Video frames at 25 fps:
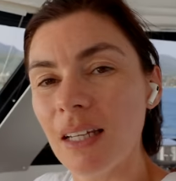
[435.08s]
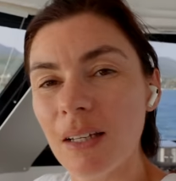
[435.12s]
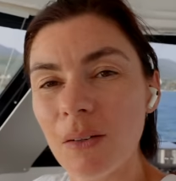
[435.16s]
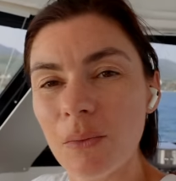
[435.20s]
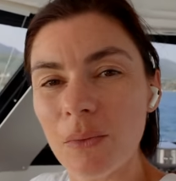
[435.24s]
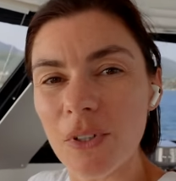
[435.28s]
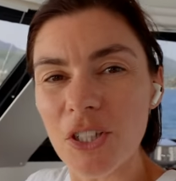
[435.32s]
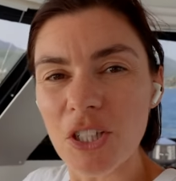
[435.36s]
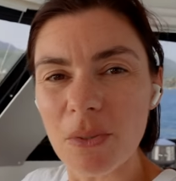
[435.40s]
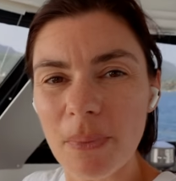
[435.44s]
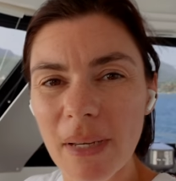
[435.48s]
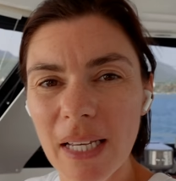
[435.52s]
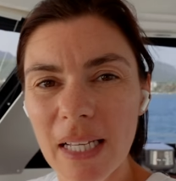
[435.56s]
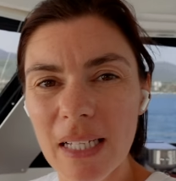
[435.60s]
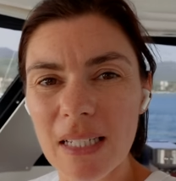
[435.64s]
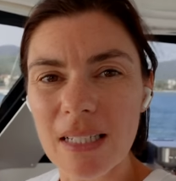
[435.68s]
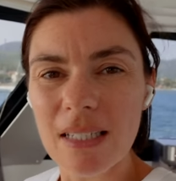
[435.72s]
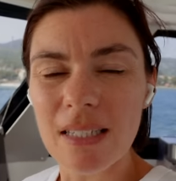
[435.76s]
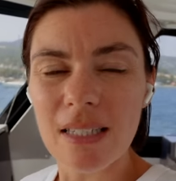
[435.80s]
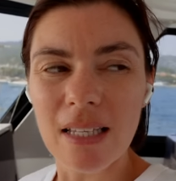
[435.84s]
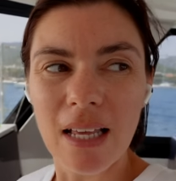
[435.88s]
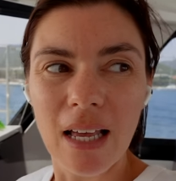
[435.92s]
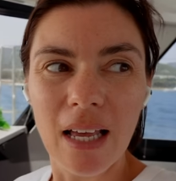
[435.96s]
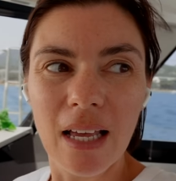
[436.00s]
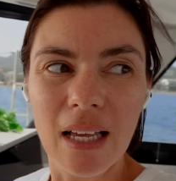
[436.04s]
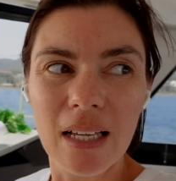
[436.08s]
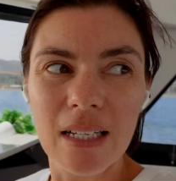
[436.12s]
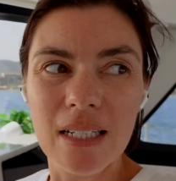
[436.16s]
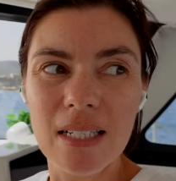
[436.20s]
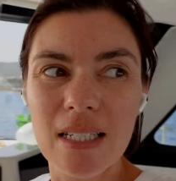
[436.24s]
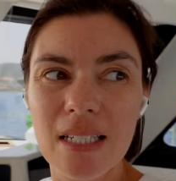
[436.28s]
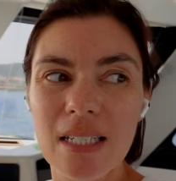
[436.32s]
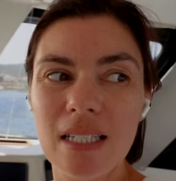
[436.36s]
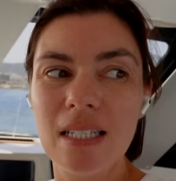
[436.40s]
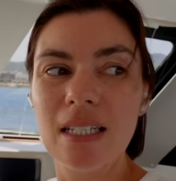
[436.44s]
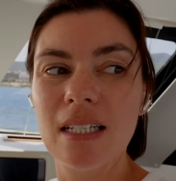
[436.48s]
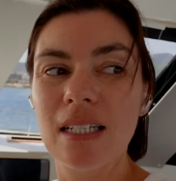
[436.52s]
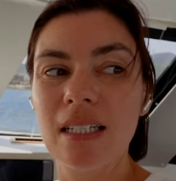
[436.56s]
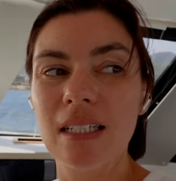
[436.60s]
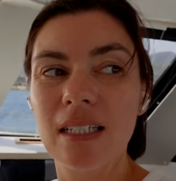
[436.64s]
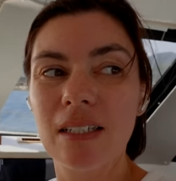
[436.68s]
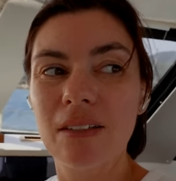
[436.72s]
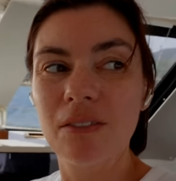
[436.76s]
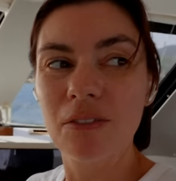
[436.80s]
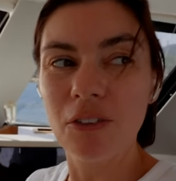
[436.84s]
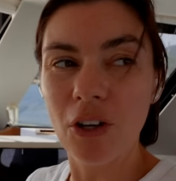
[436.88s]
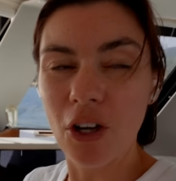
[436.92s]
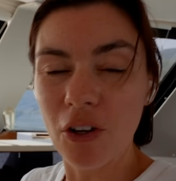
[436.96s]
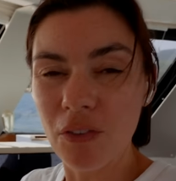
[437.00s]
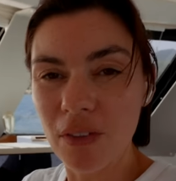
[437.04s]
which means that
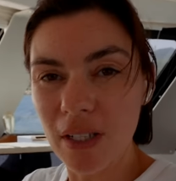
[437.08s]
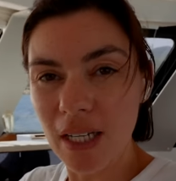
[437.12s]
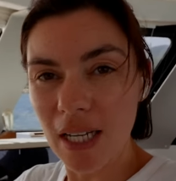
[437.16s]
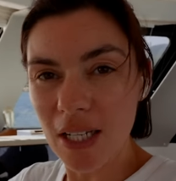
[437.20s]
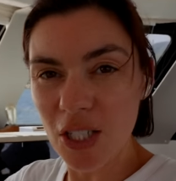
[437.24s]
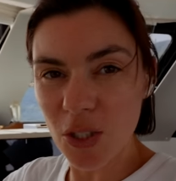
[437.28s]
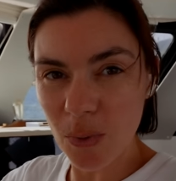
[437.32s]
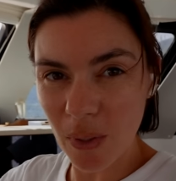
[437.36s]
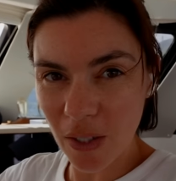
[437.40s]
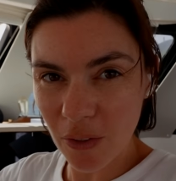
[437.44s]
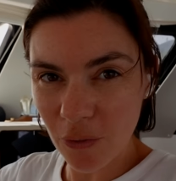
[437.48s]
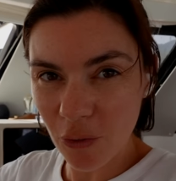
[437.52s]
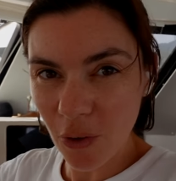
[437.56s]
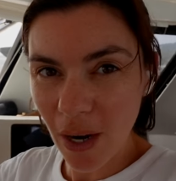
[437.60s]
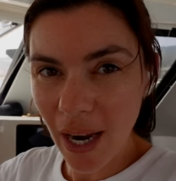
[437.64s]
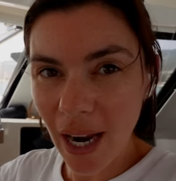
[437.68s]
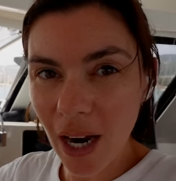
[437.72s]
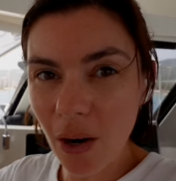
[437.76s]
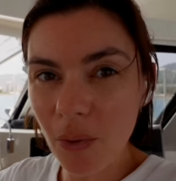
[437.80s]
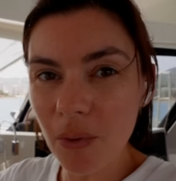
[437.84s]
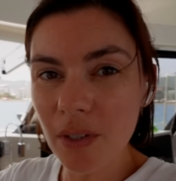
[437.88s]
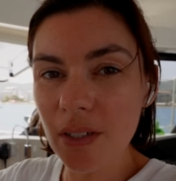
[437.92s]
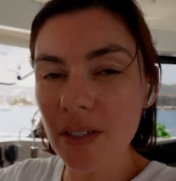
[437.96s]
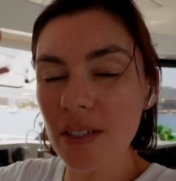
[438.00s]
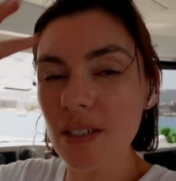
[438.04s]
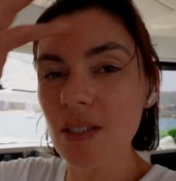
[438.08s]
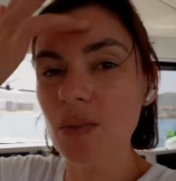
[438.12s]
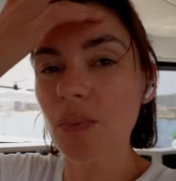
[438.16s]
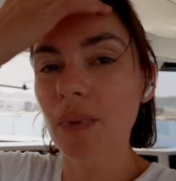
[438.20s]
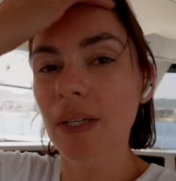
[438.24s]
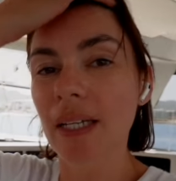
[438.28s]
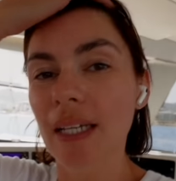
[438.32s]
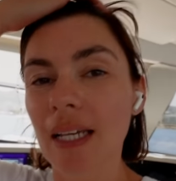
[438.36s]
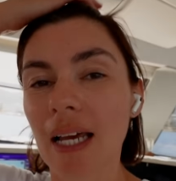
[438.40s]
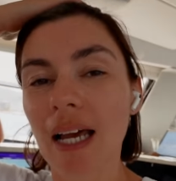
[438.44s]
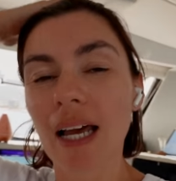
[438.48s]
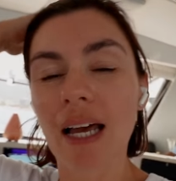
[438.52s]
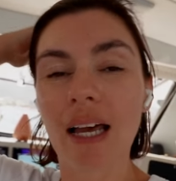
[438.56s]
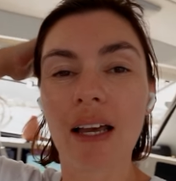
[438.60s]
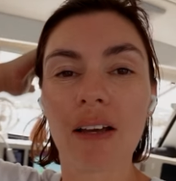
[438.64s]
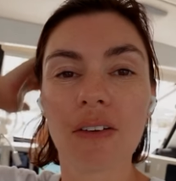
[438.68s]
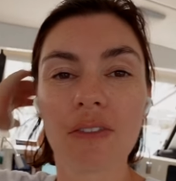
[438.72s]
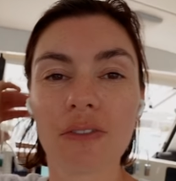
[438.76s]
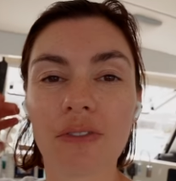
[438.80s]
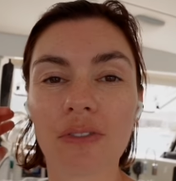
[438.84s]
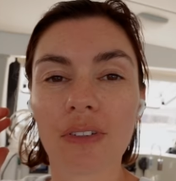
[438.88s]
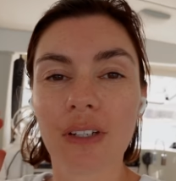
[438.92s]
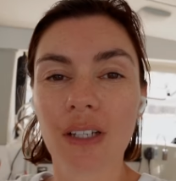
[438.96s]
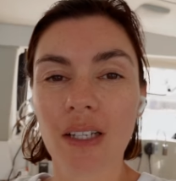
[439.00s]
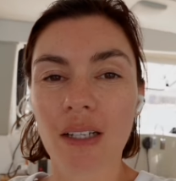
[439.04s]
over the last twenty-four hours we
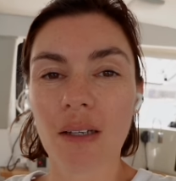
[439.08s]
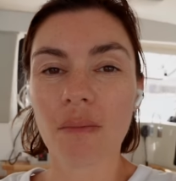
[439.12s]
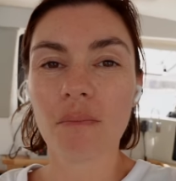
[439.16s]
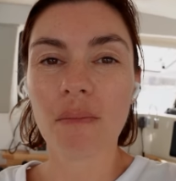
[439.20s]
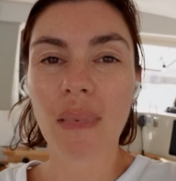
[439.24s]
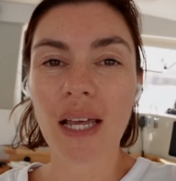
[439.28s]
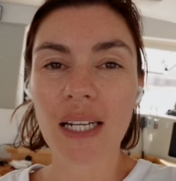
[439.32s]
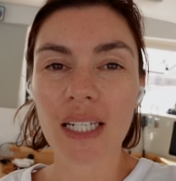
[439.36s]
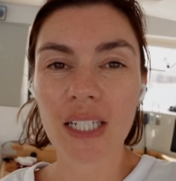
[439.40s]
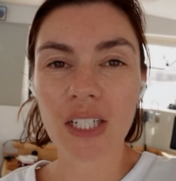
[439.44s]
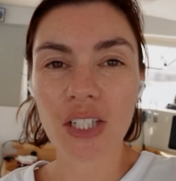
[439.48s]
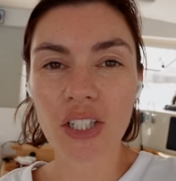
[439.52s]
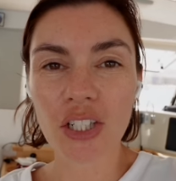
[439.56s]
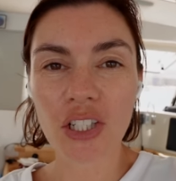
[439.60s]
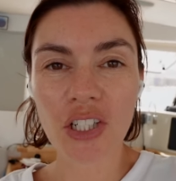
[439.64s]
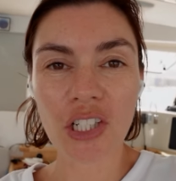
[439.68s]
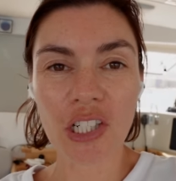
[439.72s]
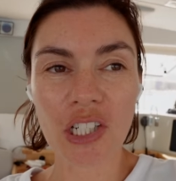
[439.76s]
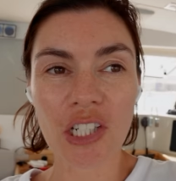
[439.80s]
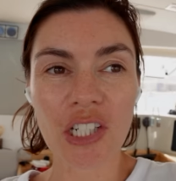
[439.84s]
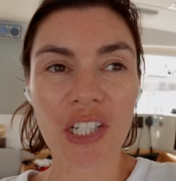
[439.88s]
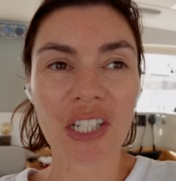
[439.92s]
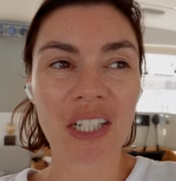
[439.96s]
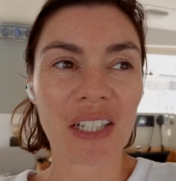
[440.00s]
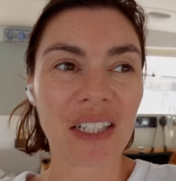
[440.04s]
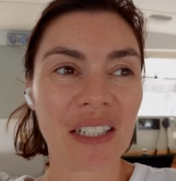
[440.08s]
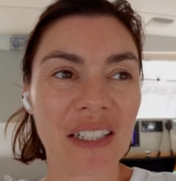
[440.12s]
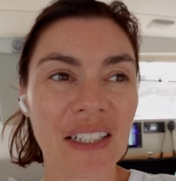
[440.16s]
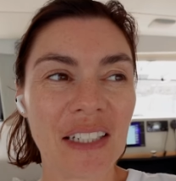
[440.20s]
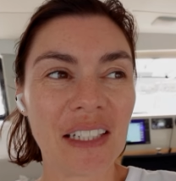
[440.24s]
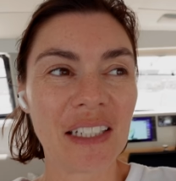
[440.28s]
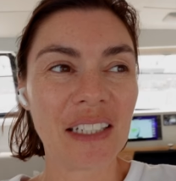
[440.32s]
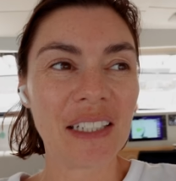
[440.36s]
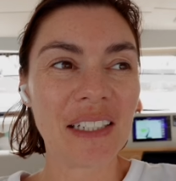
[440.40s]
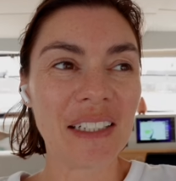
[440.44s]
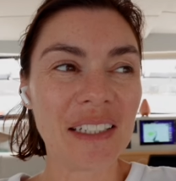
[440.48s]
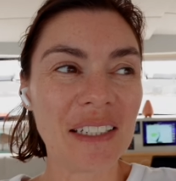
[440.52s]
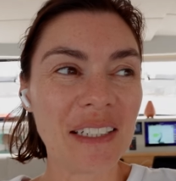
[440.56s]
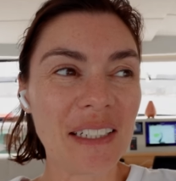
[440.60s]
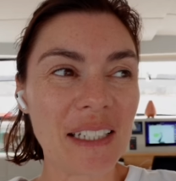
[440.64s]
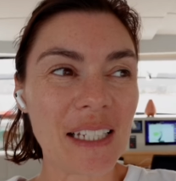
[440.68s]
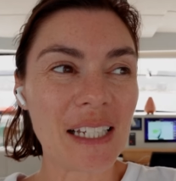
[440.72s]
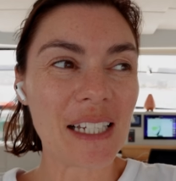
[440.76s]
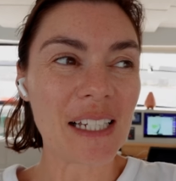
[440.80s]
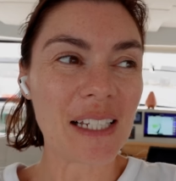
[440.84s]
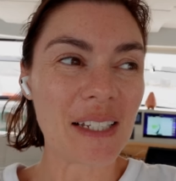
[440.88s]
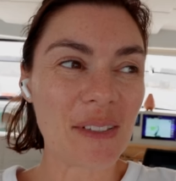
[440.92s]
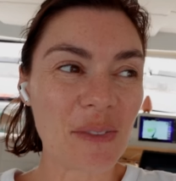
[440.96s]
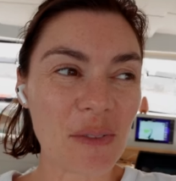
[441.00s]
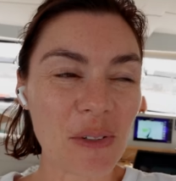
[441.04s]
have managed,
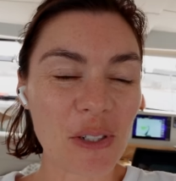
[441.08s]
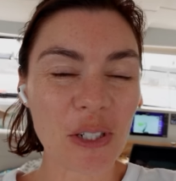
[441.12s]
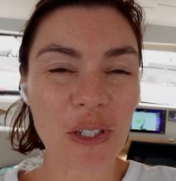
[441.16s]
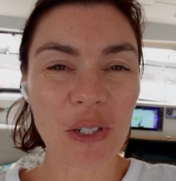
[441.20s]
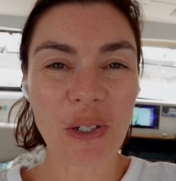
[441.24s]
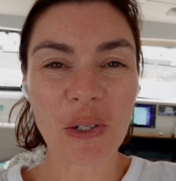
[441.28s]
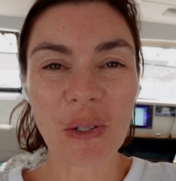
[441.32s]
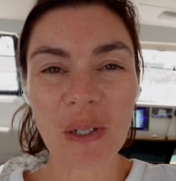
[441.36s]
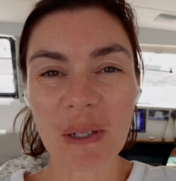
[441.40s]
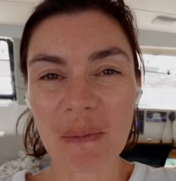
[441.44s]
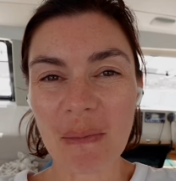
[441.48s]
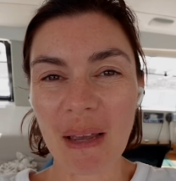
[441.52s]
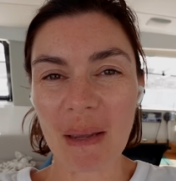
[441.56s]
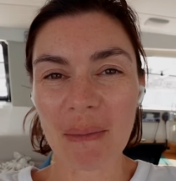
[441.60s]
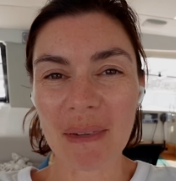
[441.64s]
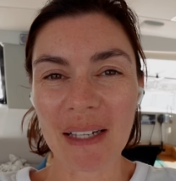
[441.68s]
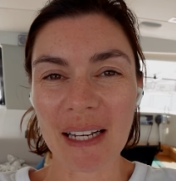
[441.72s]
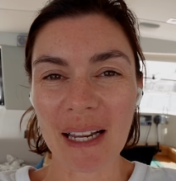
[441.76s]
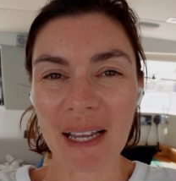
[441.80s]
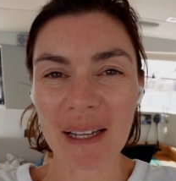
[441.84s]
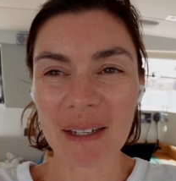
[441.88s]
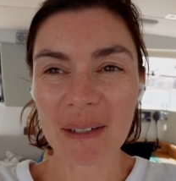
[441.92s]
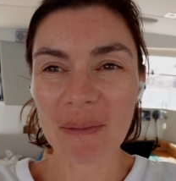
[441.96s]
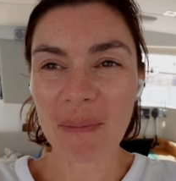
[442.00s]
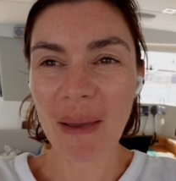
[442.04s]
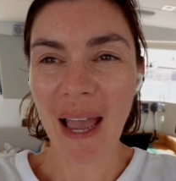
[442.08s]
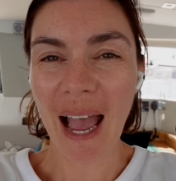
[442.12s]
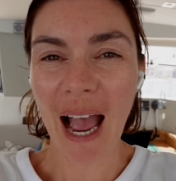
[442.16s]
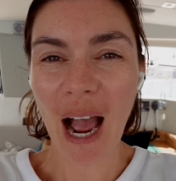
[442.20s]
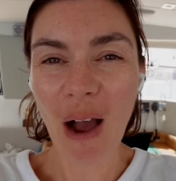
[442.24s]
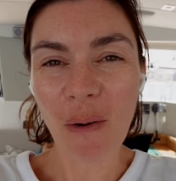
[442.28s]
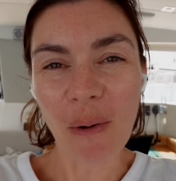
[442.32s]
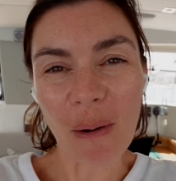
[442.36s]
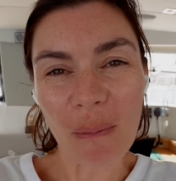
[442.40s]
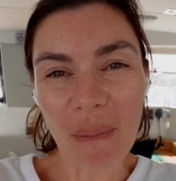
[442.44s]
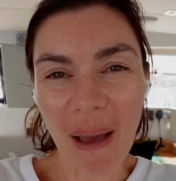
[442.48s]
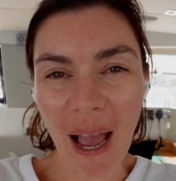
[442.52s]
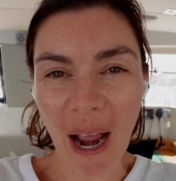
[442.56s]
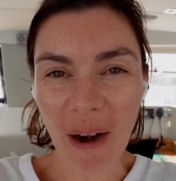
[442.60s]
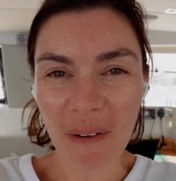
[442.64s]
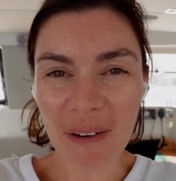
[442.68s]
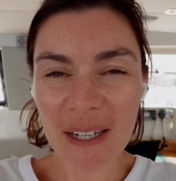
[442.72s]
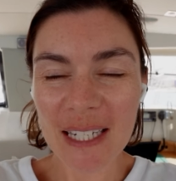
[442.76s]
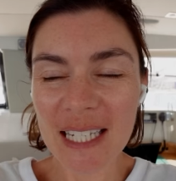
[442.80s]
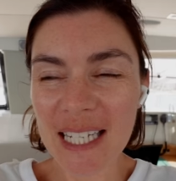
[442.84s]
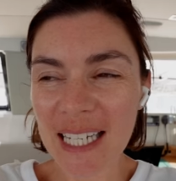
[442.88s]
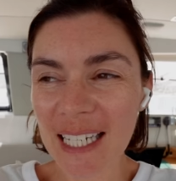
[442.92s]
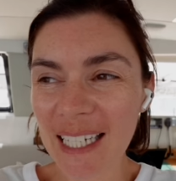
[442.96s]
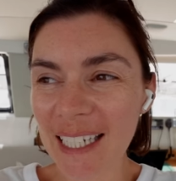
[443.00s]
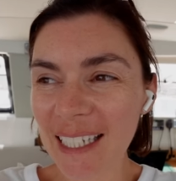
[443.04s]
what do you call it, maybe like power
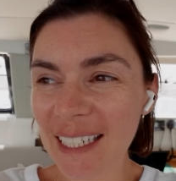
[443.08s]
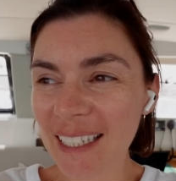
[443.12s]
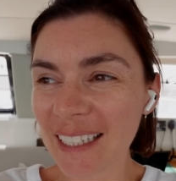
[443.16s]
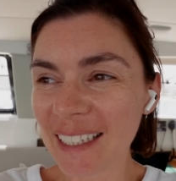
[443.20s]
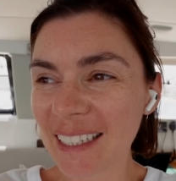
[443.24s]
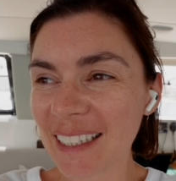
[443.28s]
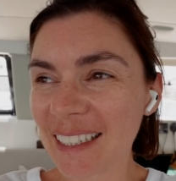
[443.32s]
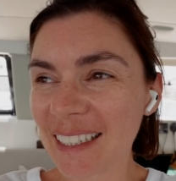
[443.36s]
parity.